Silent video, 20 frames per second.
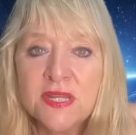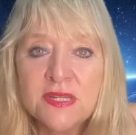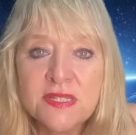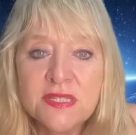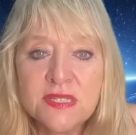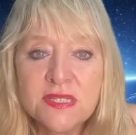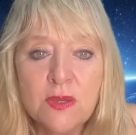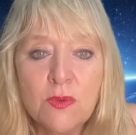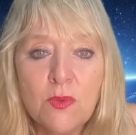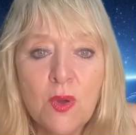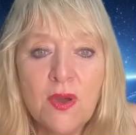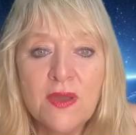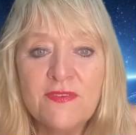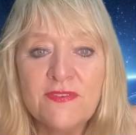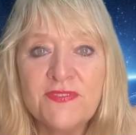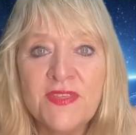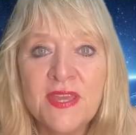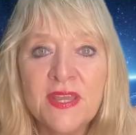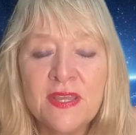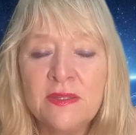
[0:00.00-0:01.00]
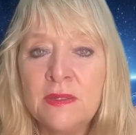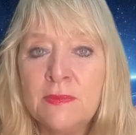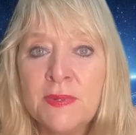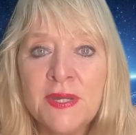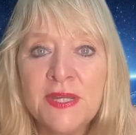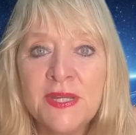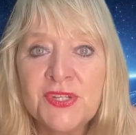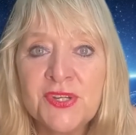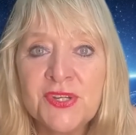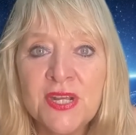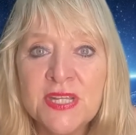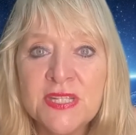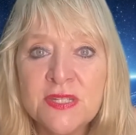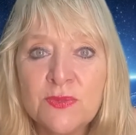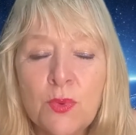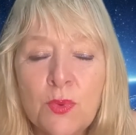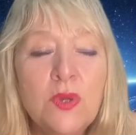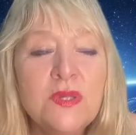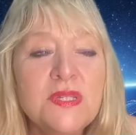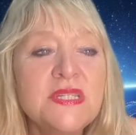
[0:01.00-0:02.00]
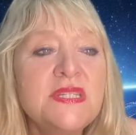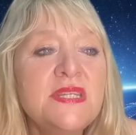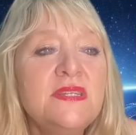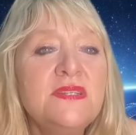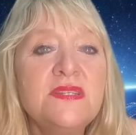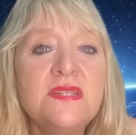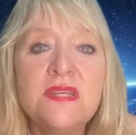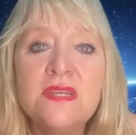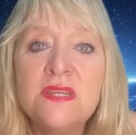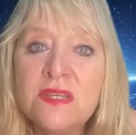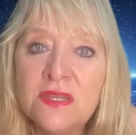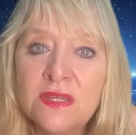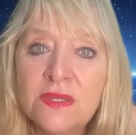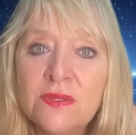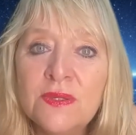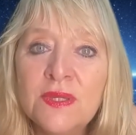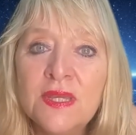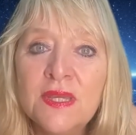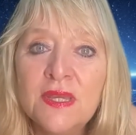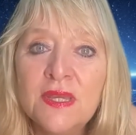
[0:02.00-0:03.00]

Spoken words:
So what if they're going to buy drugs? What's it to you?